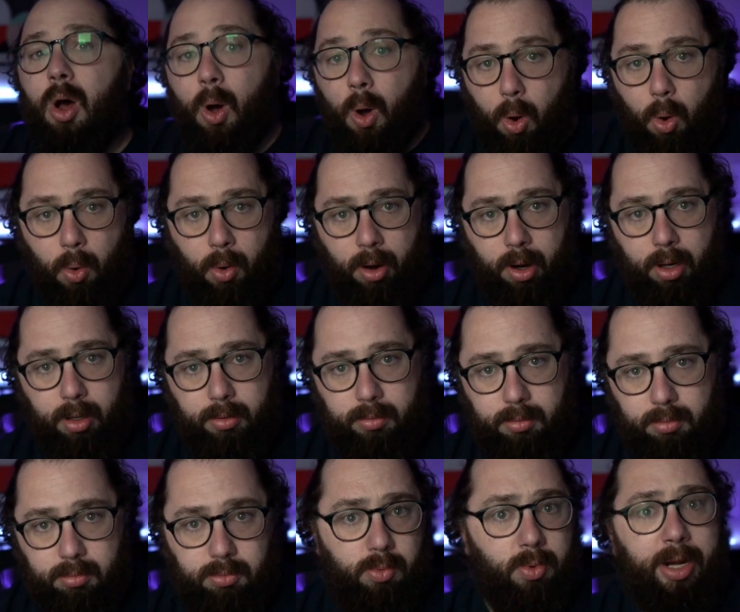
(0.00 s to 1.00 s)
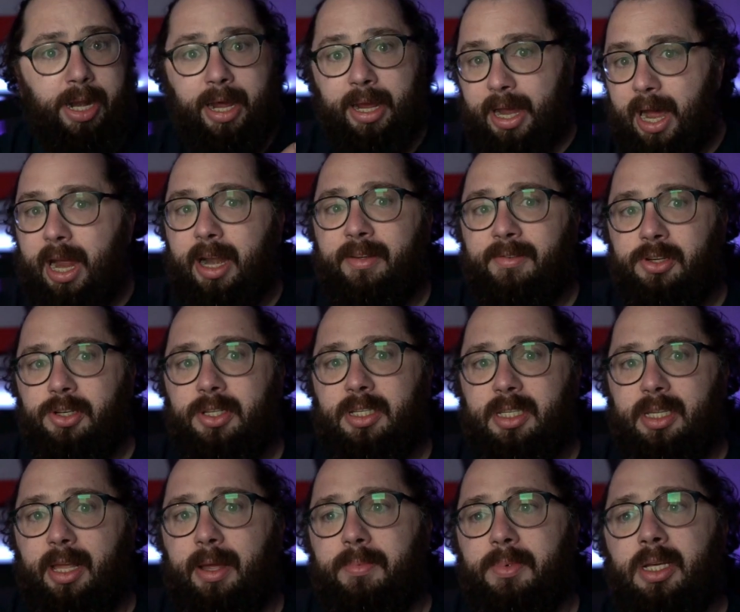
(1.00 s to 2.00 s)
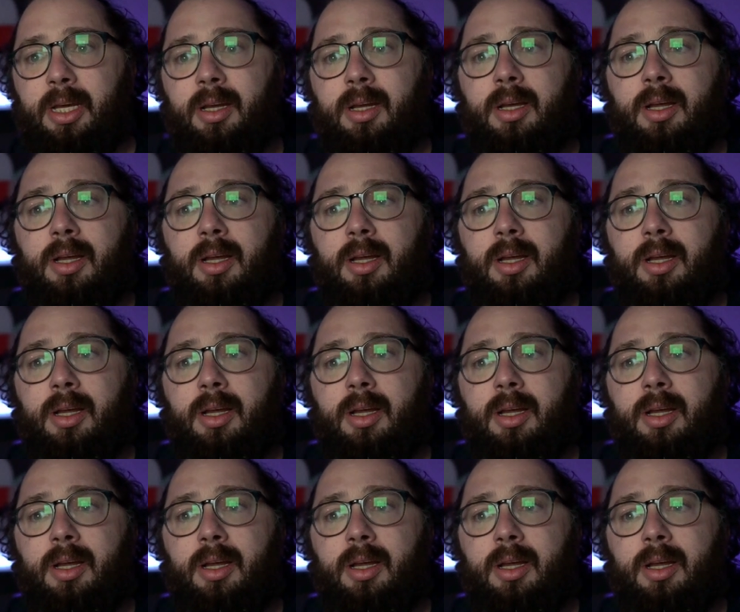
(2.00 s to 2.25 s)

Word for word: Or what I kind of just slipped,